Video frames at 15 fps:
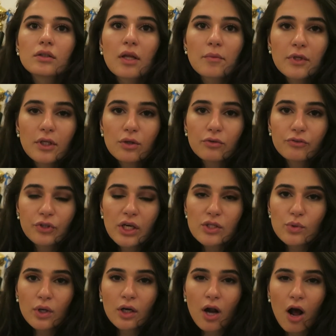Let me know if you
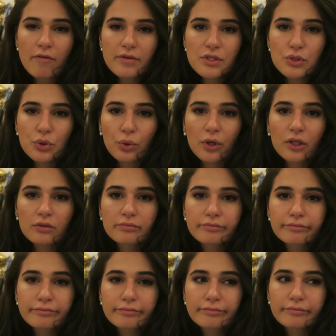guys want an office tour.
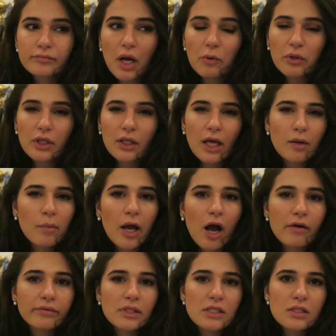I really like my
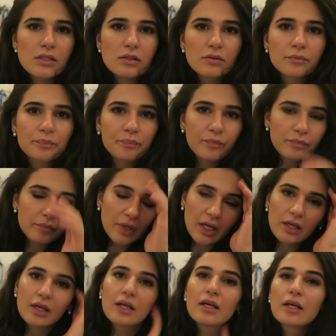office,
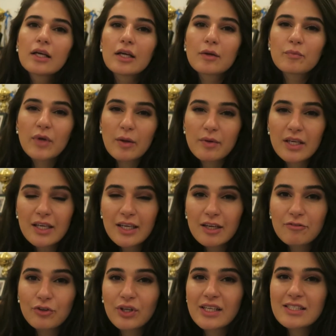but maybe
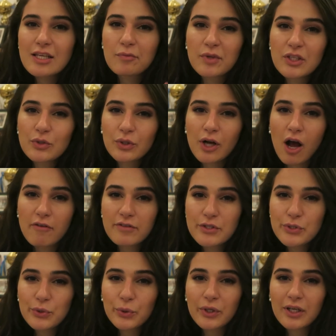if you guys let me do an
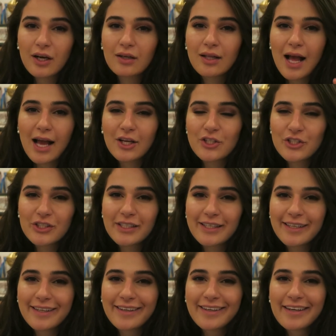office tour, I'll
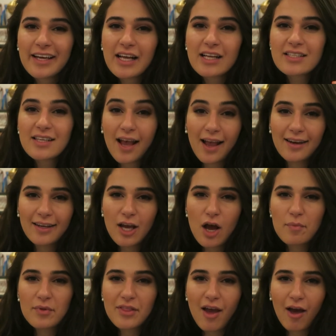actually tidy
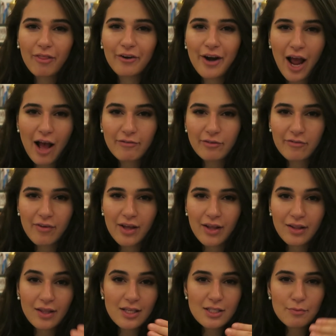up the other half of
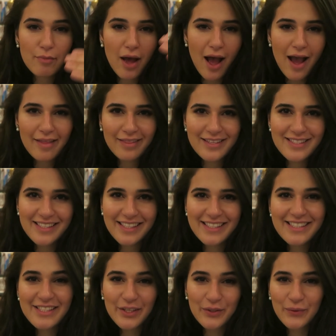it that's behind the
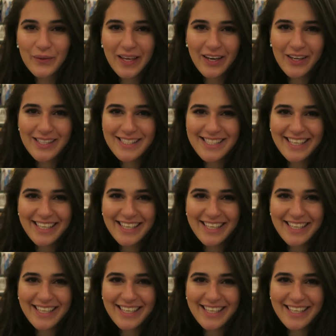scenes that you cannot